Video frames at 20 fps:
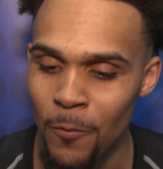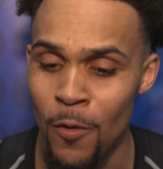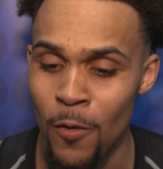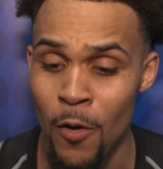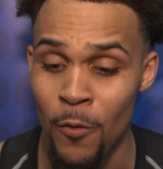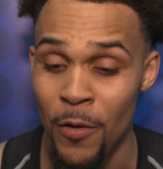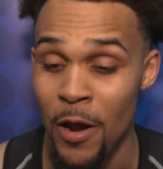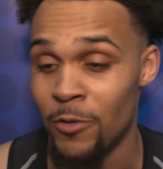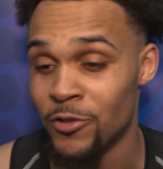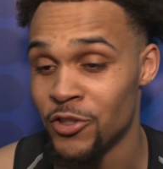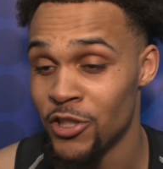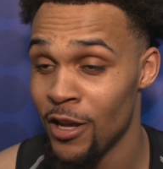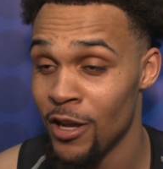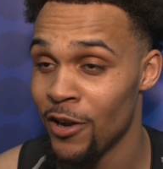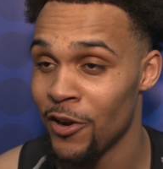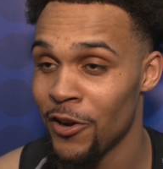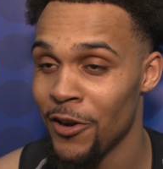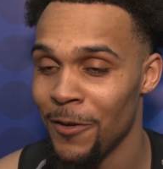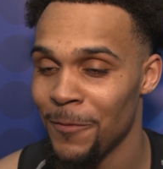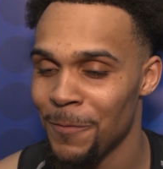Well, when I was
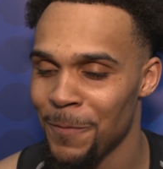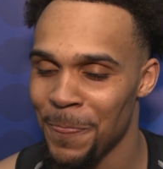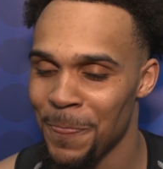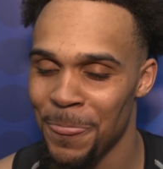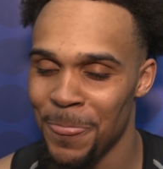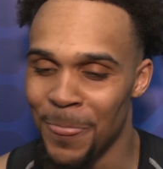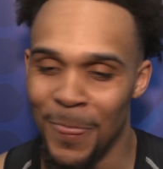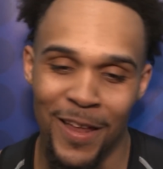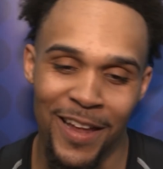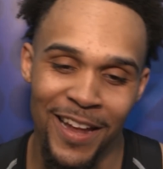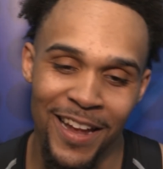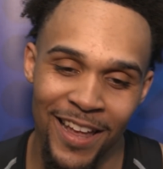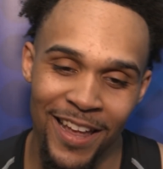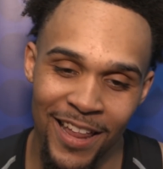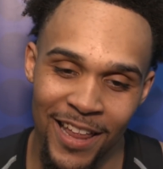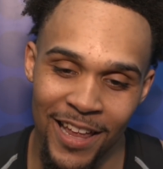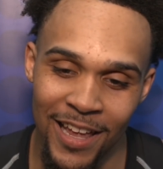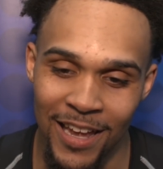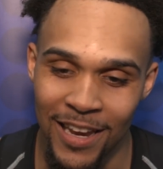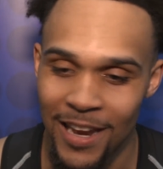younger,
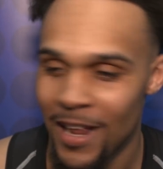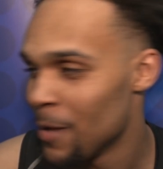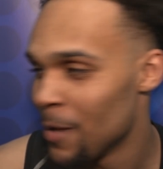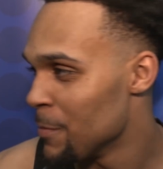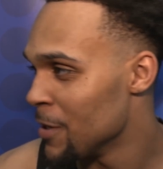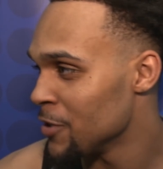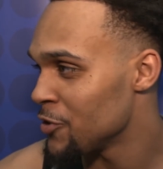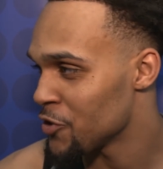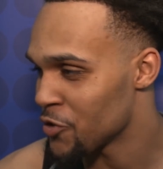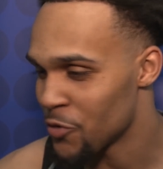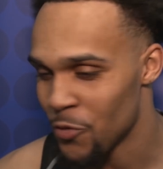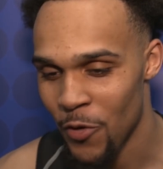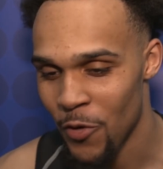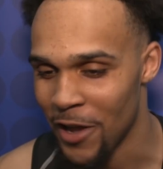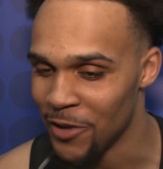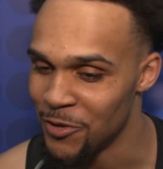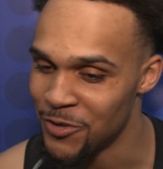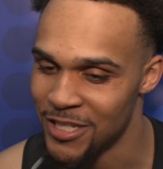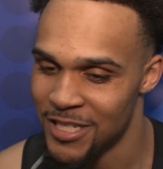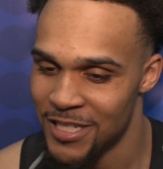in elementary school,
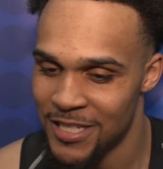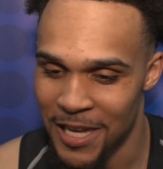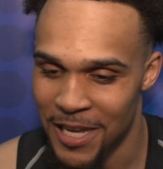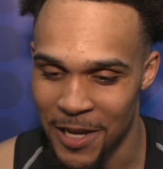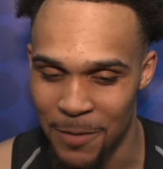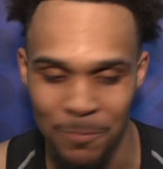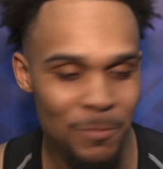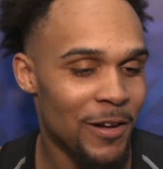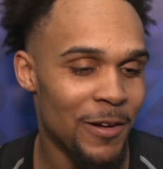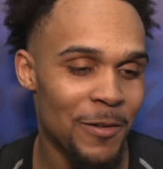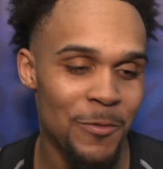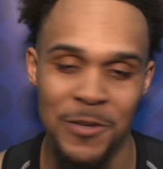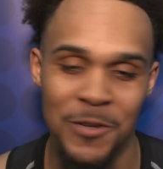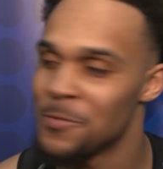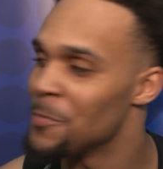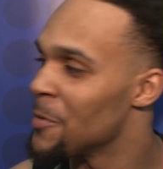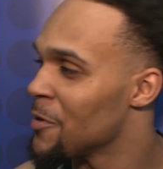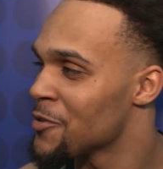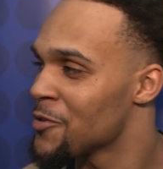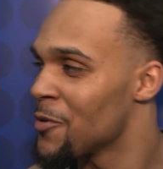I used to sing. But
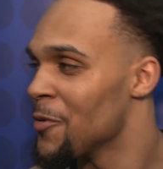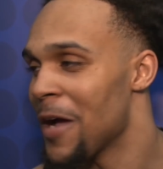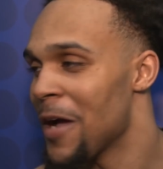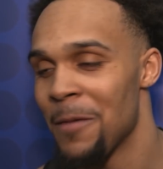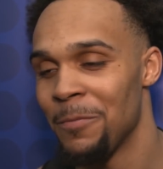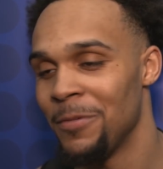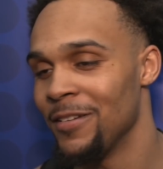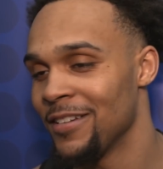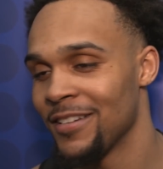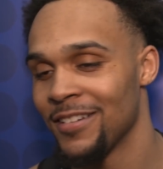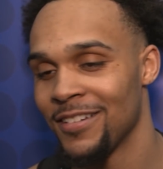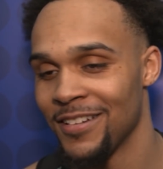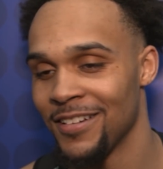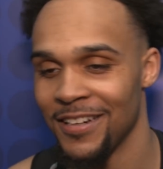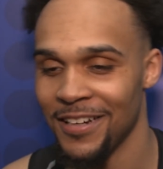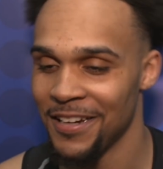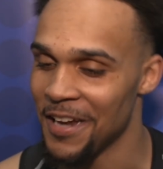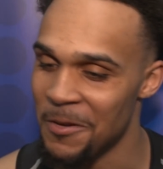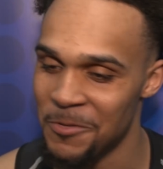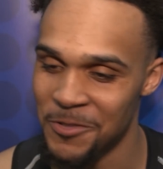once middle school happened,
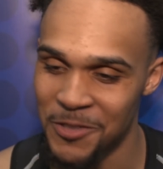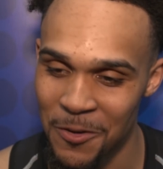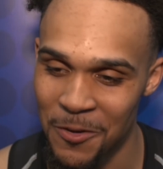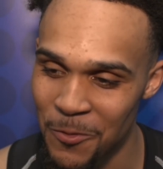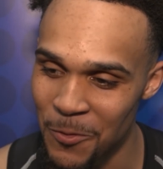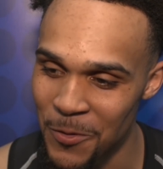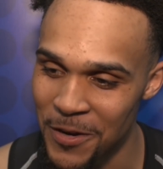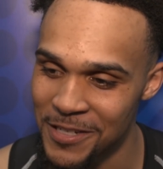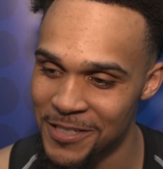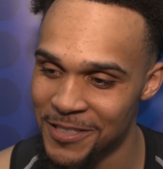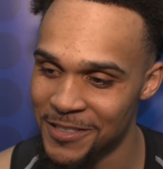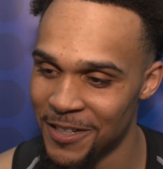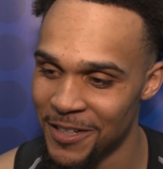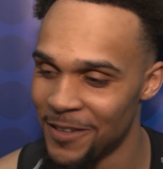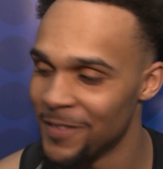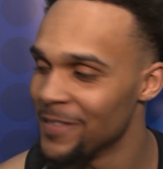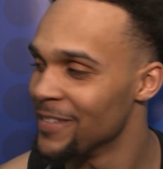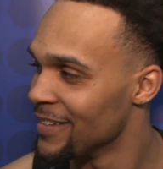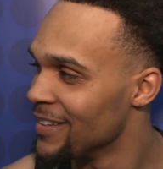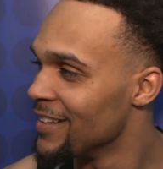that was over with.
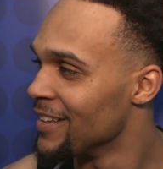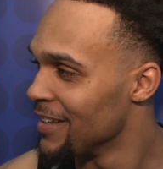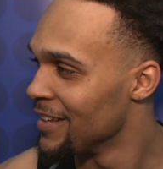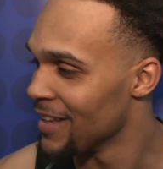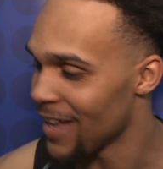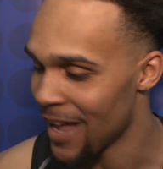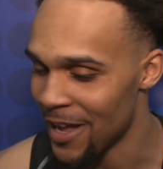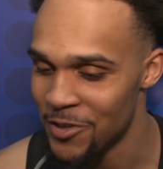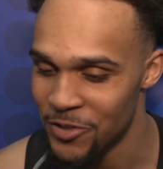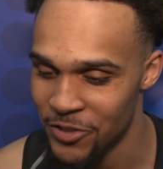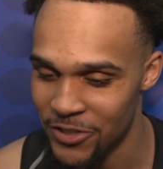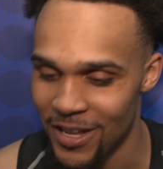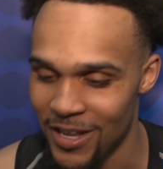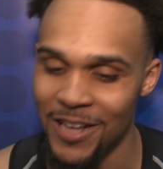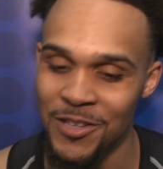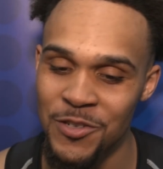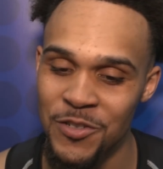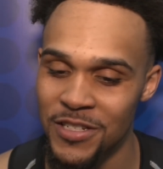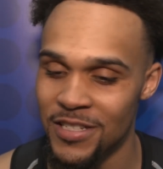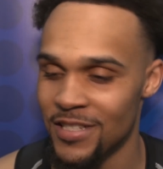So, I used
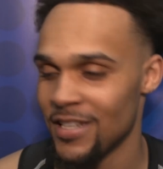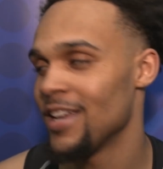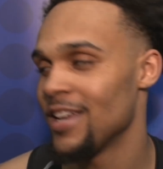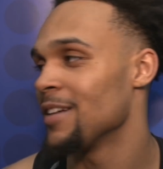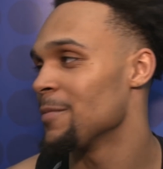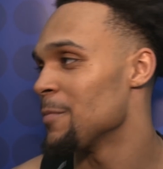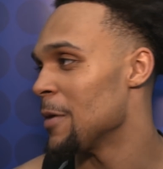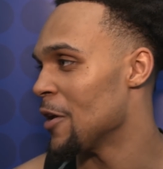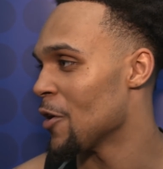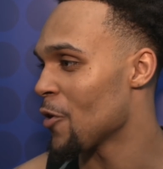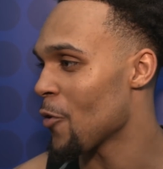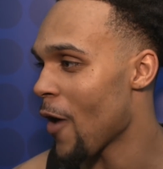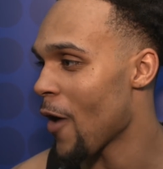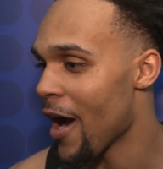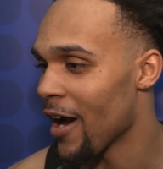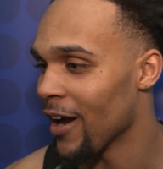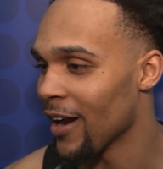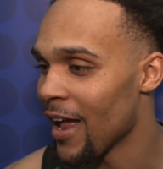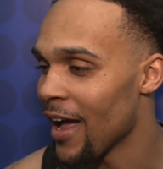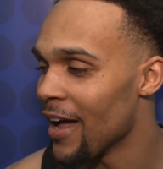to sing, be in
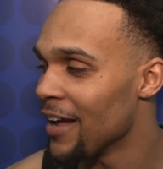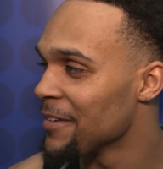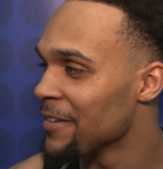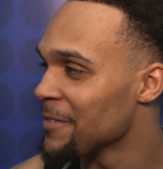choir a lot.